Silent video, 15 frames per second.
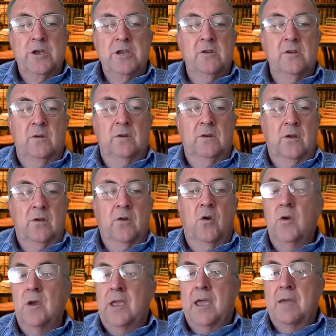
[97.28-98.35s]
real,
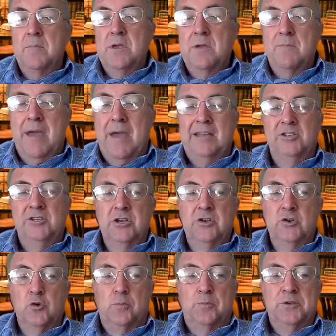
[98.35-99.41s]
or it can be
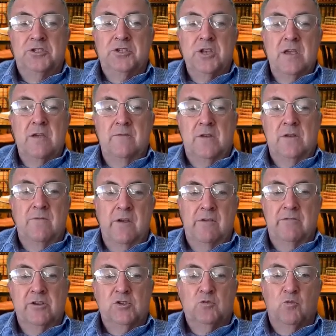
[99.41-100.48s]
imagined or perceived in
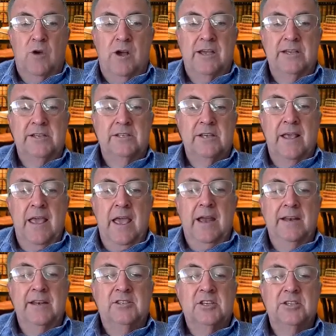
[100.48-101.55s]
various ways,
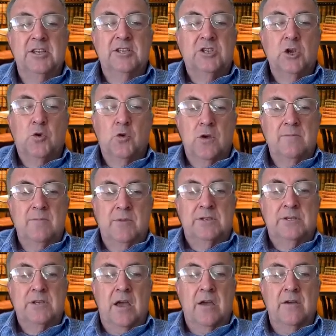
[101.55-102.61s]
and it's a
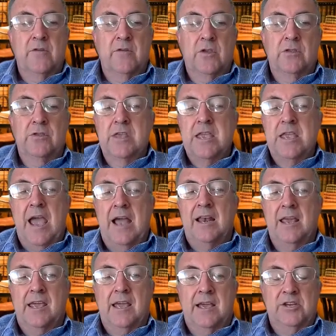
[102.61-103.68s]
disagreement over the
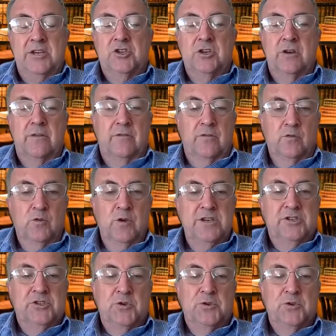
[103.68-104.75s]
allocation of
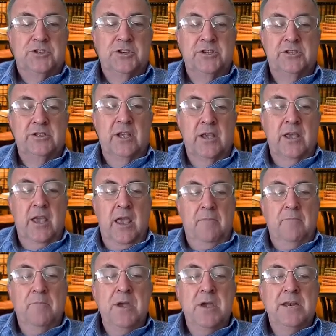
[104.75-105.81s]
resources,
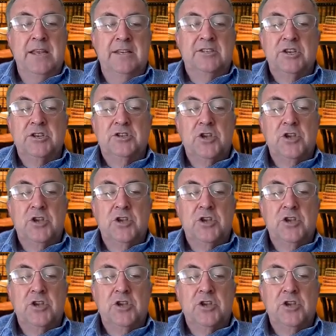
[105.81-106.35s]
meanings,